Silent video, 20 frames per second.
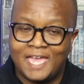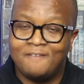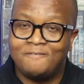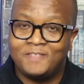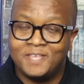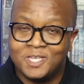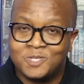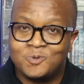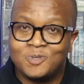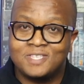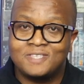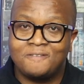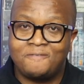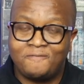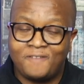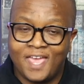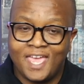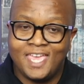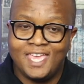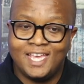if this was a
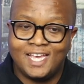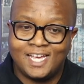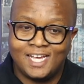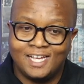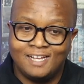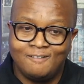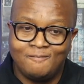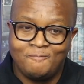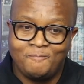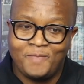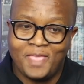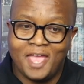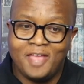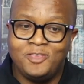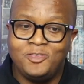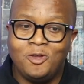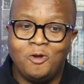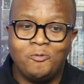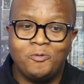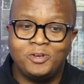fake,
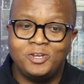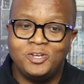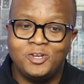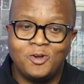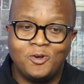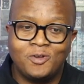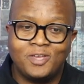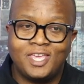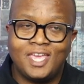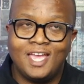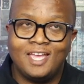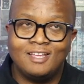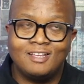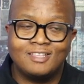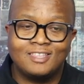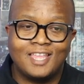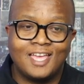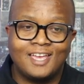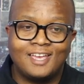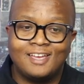and you already know,
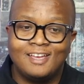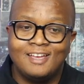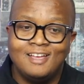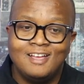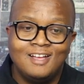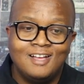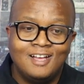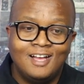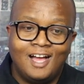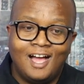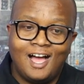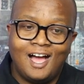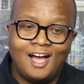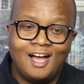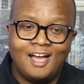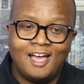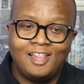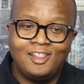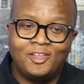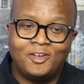like,
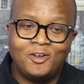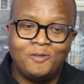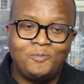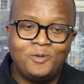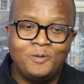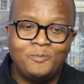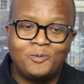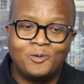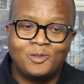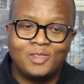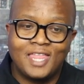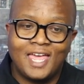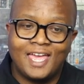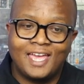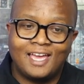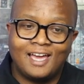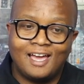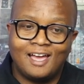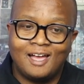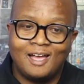a lot of people, like,